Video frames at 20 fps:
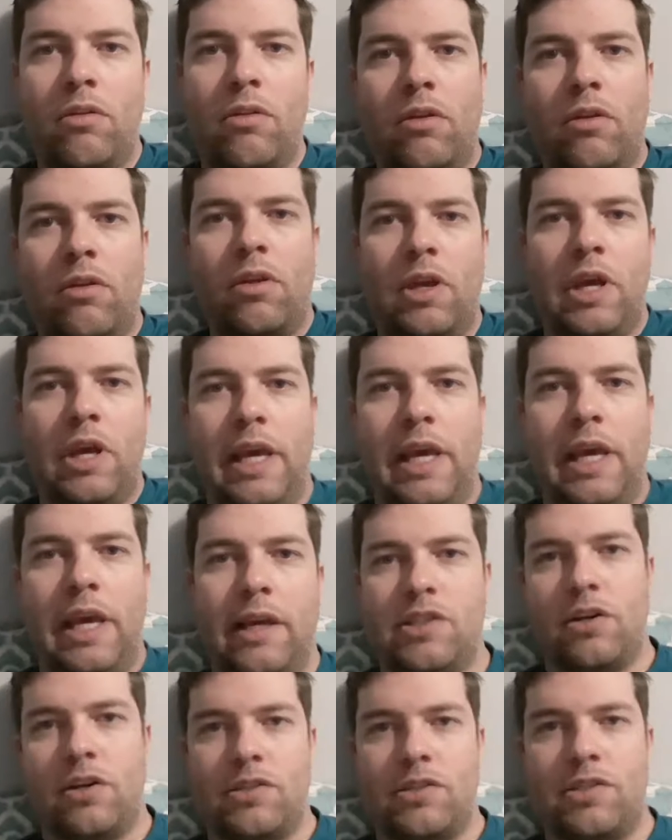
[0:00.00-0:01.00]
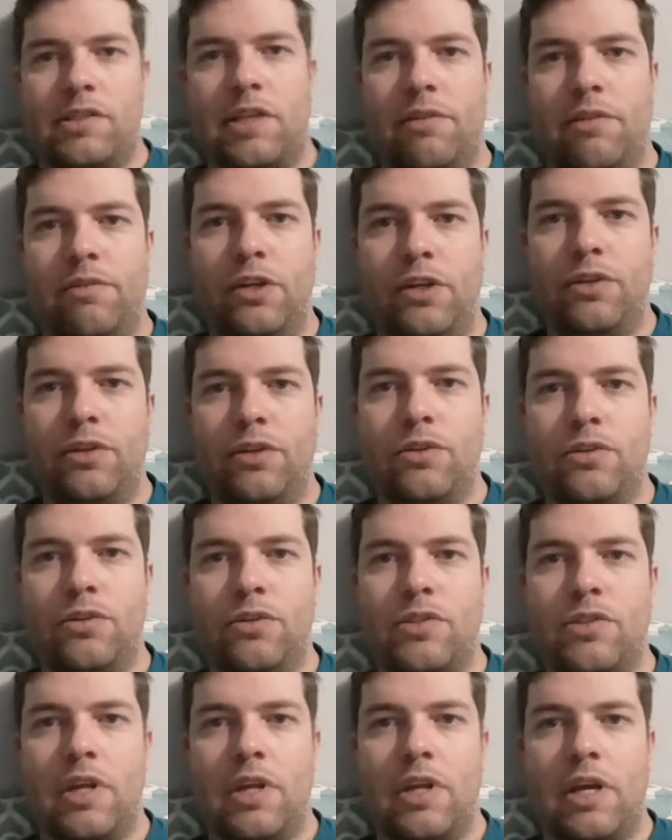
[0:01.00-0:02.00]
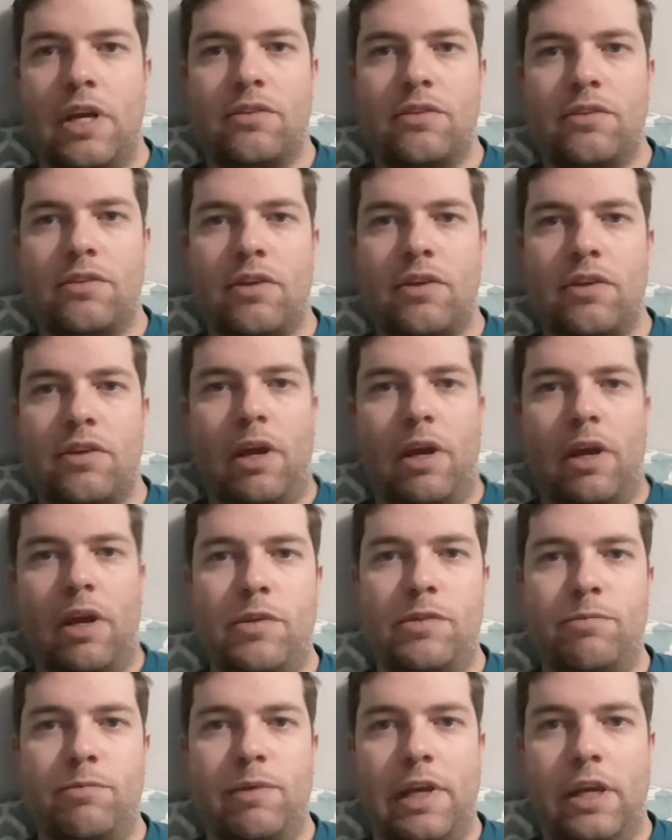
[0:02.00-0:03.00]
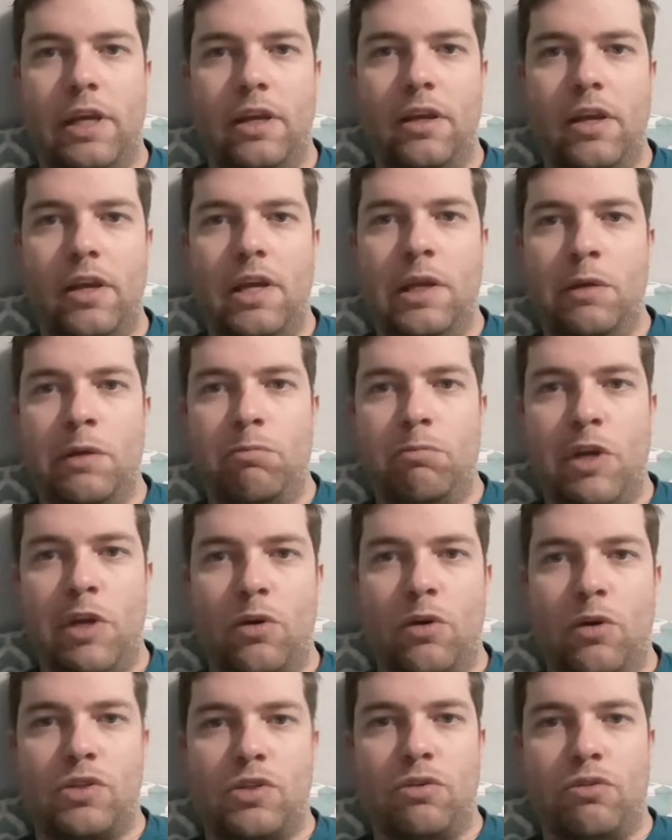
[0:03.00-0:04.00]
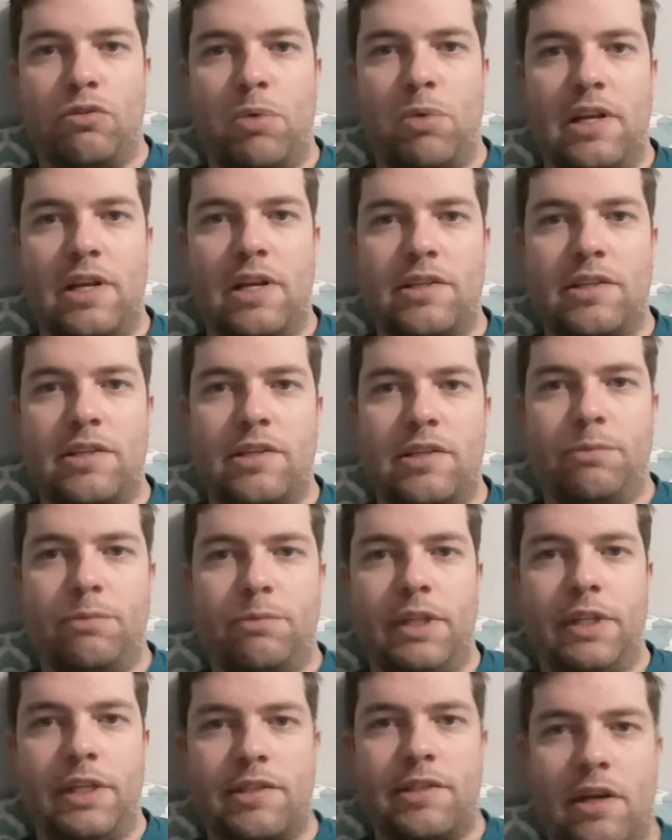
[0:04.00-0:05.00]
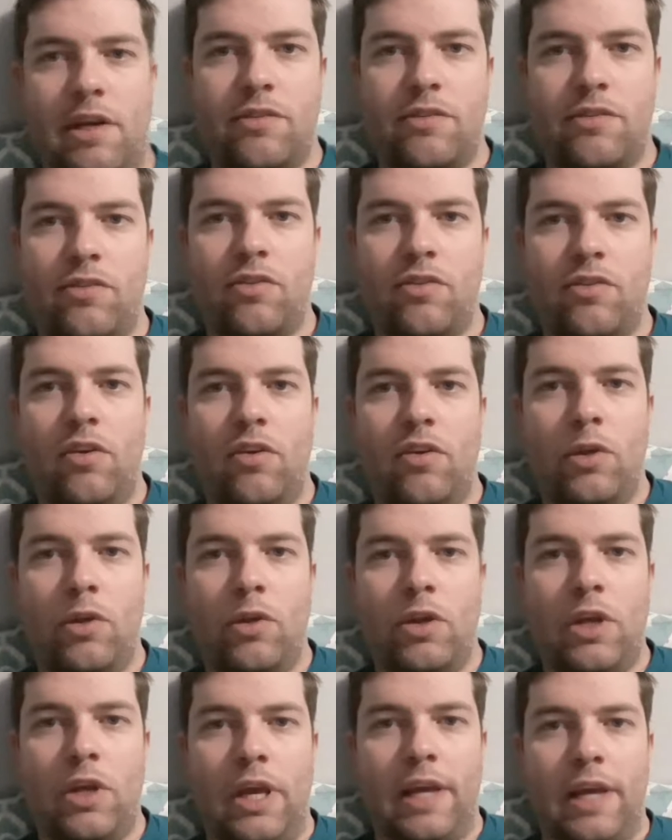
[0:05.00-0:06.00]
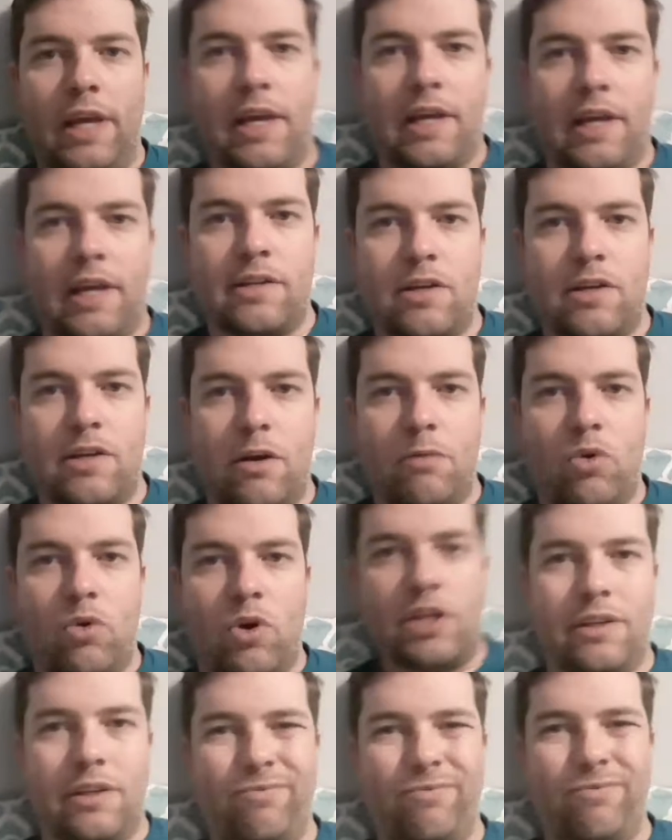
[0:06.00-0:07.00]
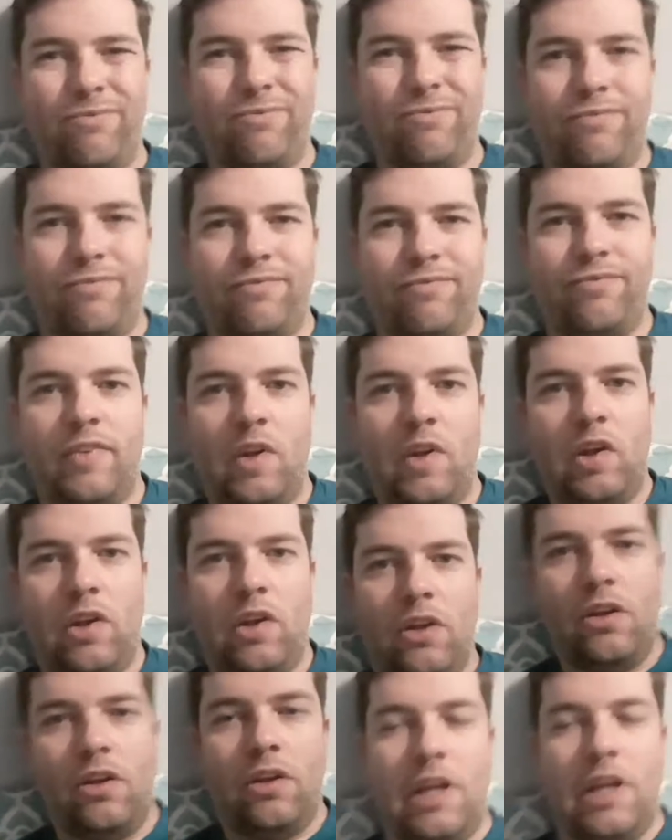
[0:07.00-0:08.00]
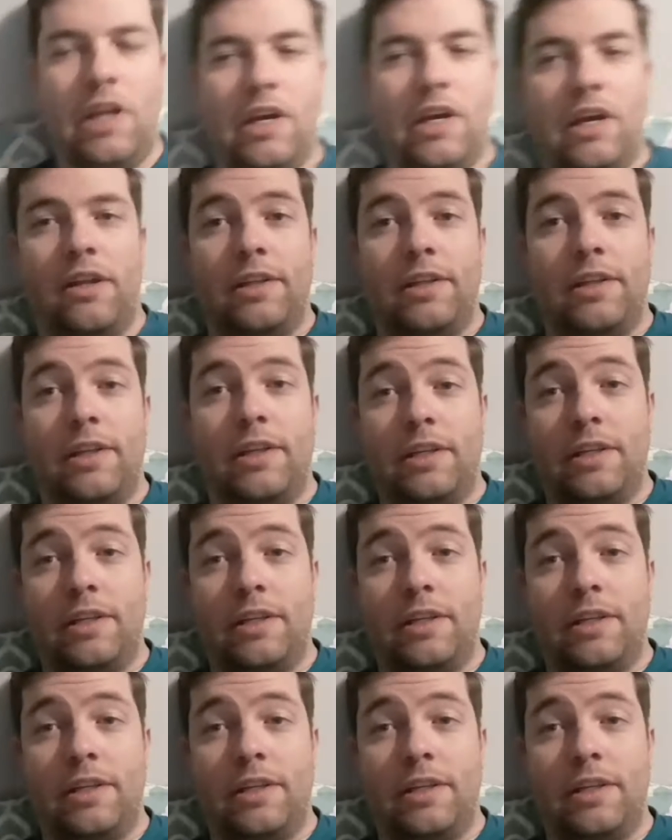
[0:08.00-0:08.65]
ANCR says every news that is coming up is making me oh so depressed. It really sucks. Yet I can't stop watching. Yeah, the